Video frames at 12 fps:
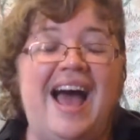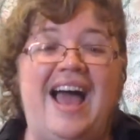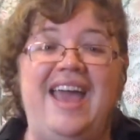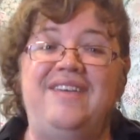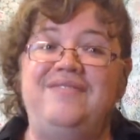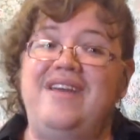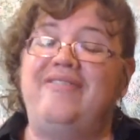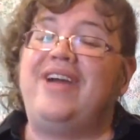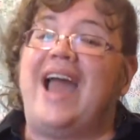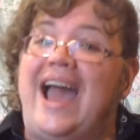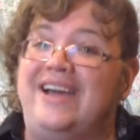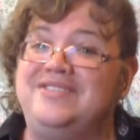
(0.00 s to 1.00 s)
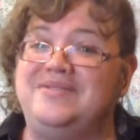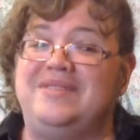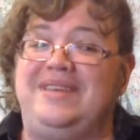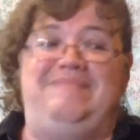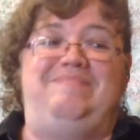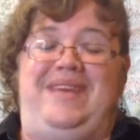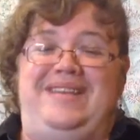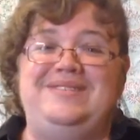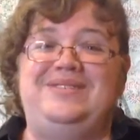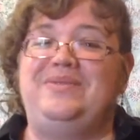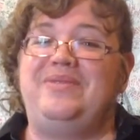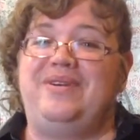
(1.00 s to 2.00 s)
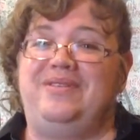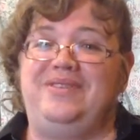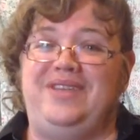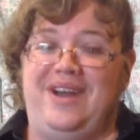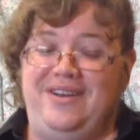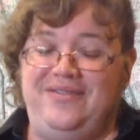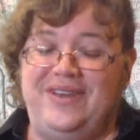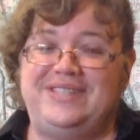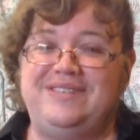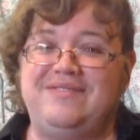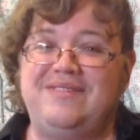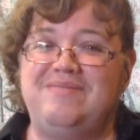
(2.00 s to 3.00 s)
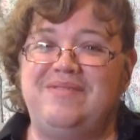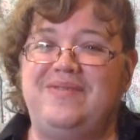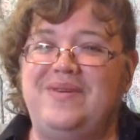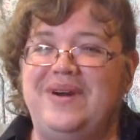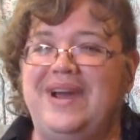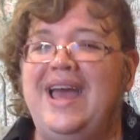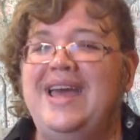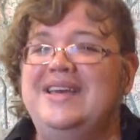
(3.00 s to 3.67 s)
I have never actually been to a yarn festival before,